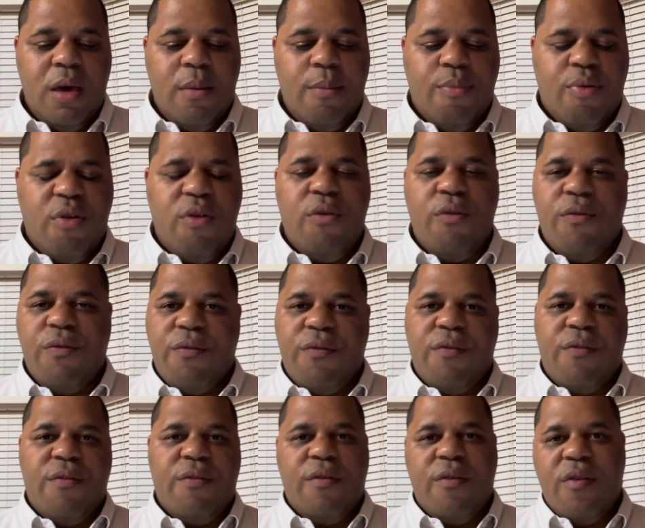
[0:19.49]

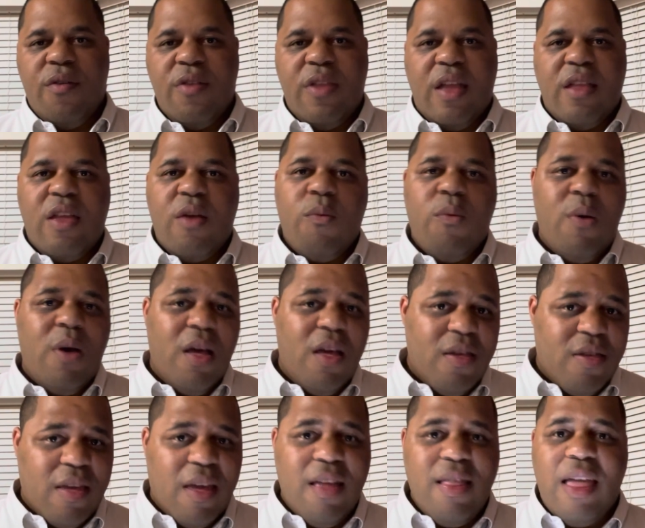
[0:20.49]
proof that there
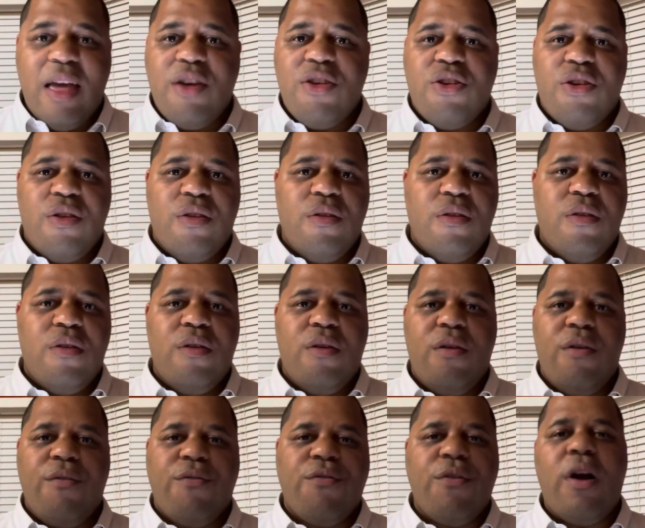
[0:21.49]
was election
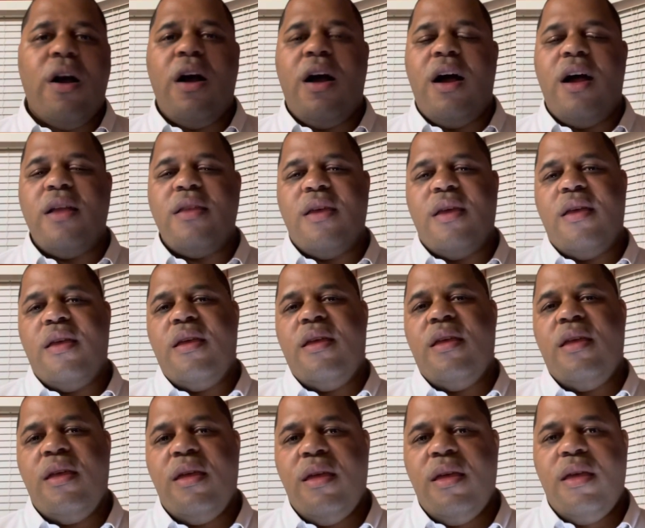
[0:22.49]
fraud
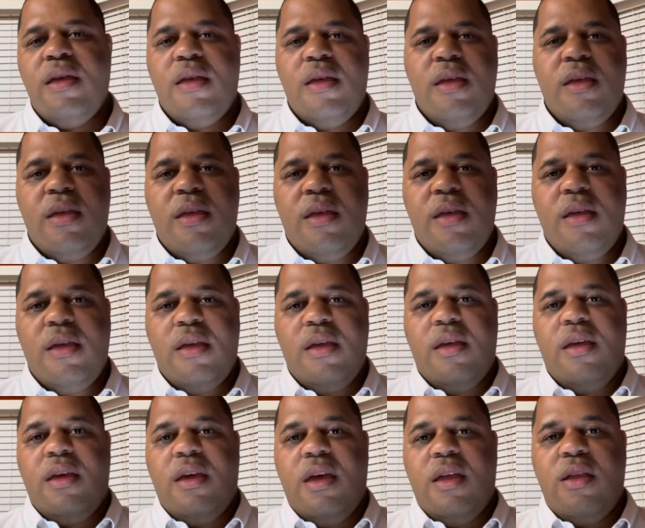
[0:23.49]

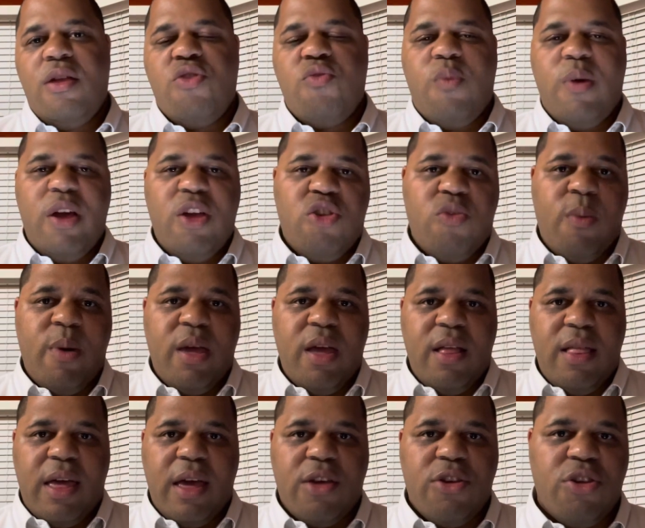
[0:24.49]
in the 2020
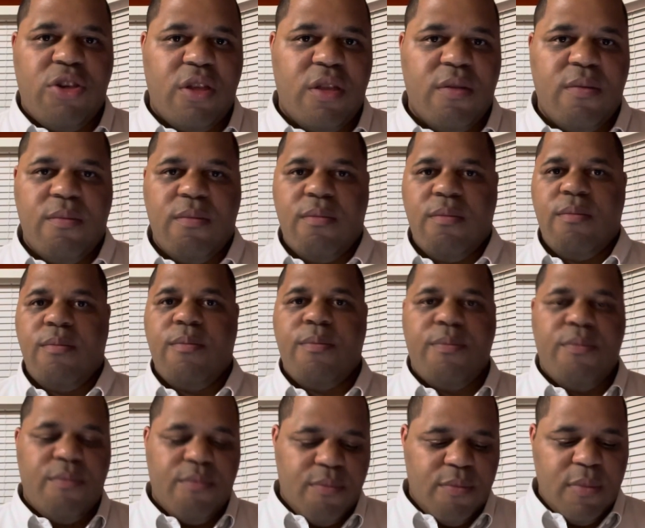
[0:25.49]
election.
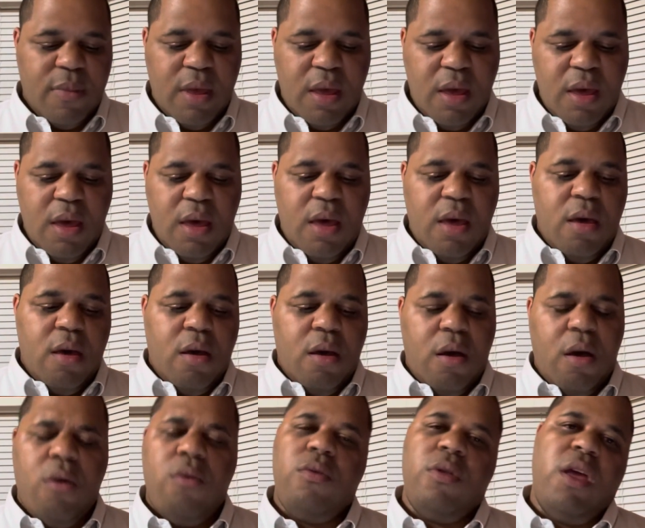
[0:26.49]

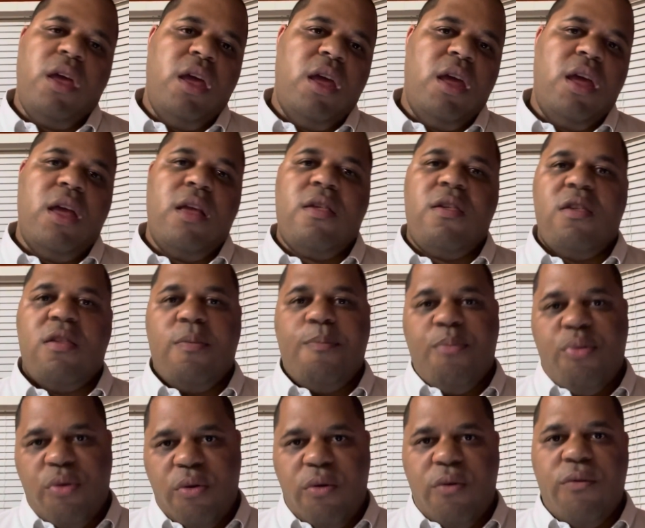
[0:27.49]
Only it's
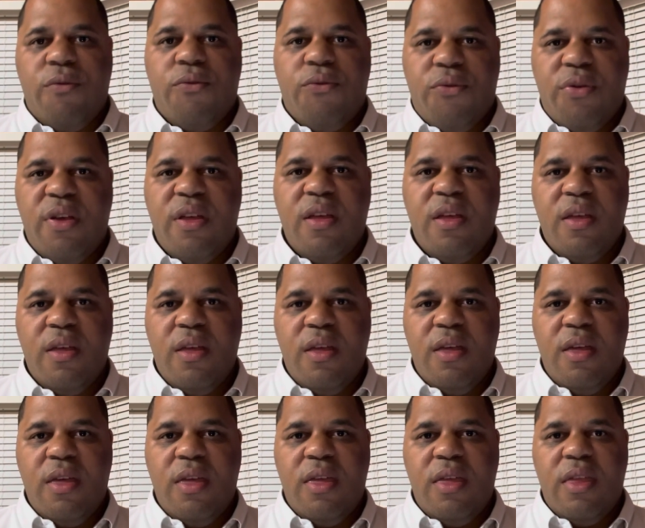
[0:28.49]
proof
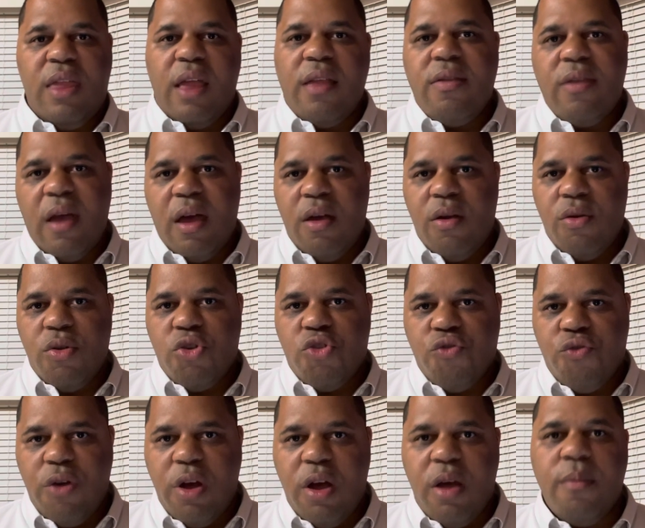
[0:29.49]
that Donald
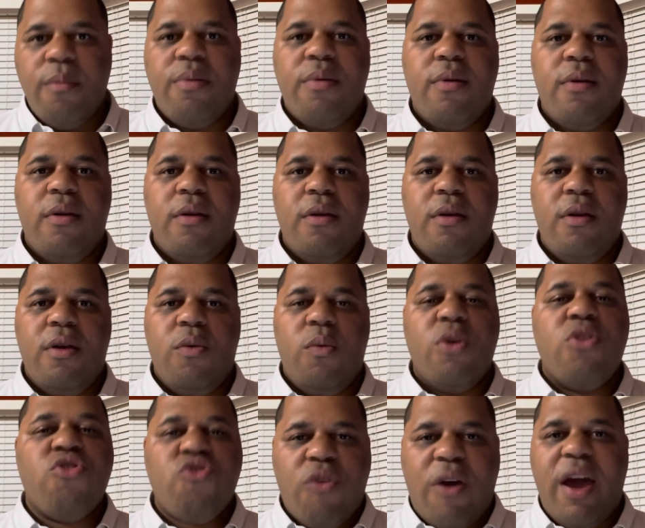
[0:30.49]
Trump
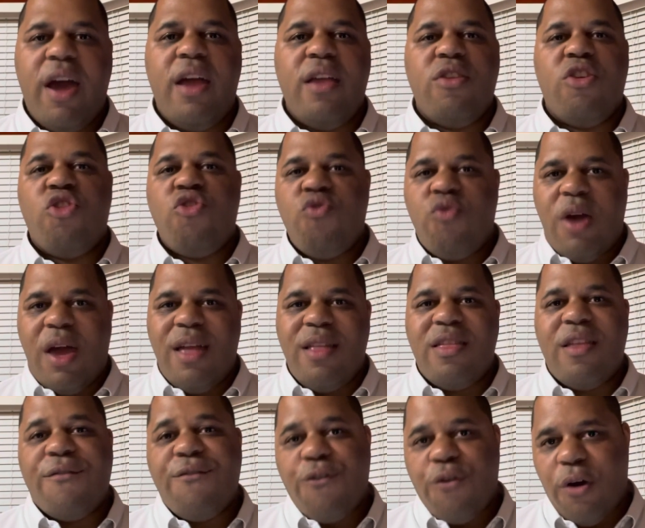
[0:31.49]
was trying to create
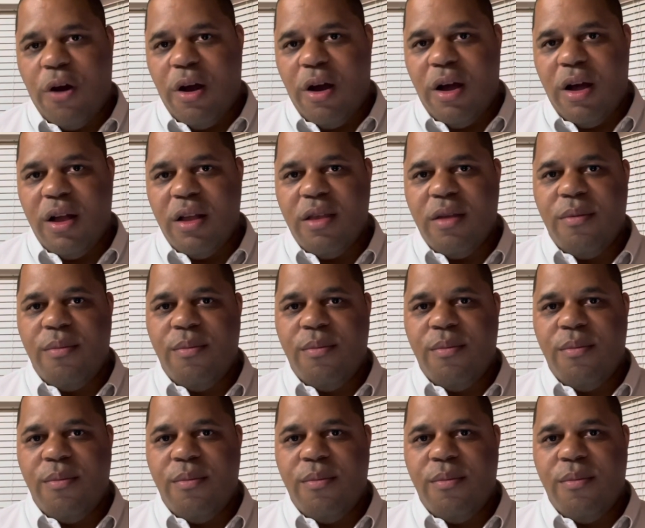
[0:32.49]
the fraud.